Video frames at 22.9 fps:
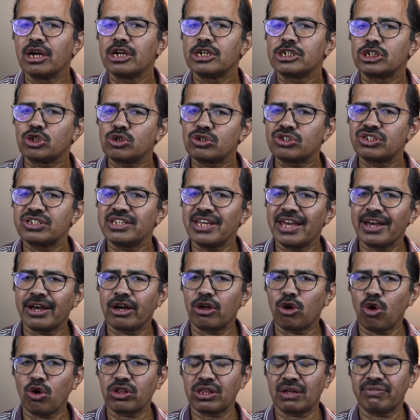should see a
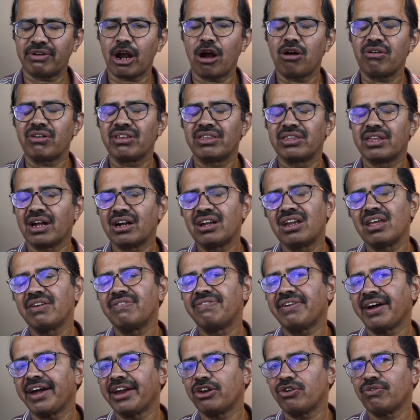growth of around
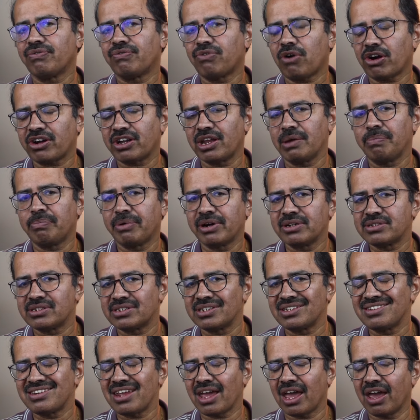35 to
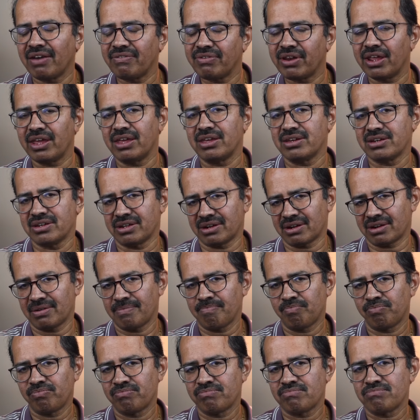40% every year.
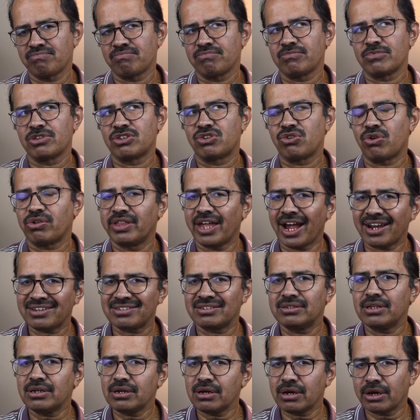So
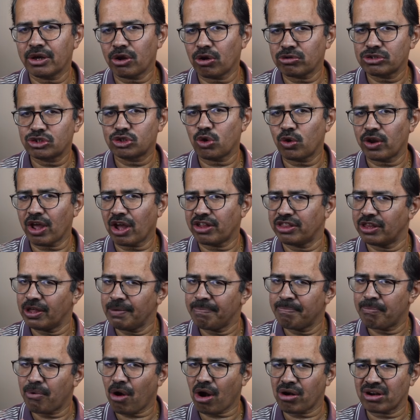that's the growth story on the
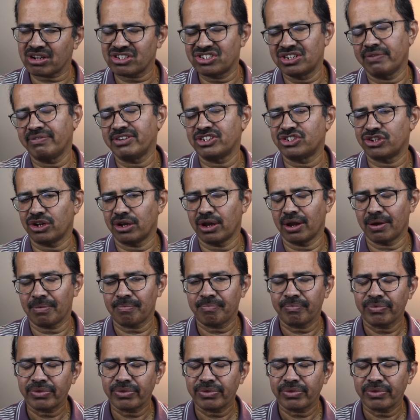products division.